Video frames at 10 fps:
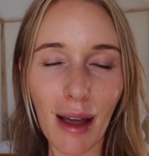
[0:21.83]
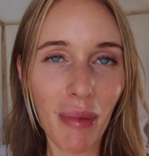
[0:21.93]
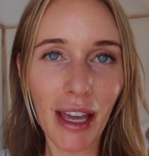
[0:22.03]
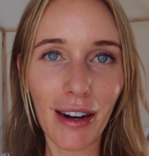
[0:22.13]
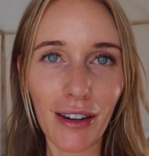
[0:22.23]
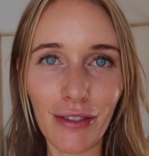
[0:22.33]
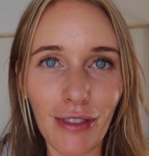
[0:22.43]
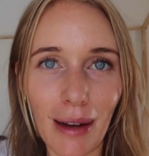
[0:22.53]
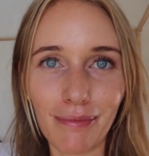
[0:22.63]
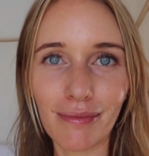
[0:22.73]
appear
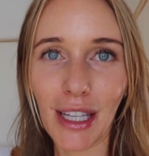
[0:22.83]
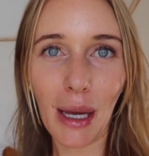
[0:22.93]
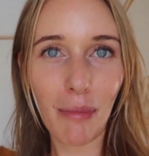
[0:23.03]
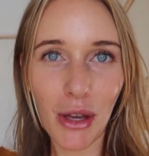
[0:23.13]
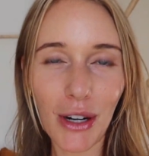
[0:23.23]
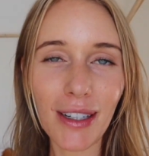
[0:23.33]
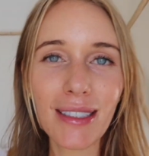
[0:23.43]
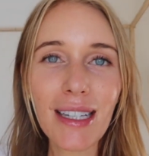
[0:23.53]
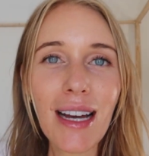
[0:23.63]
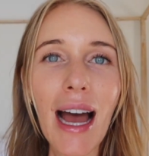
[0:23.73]
from the computer.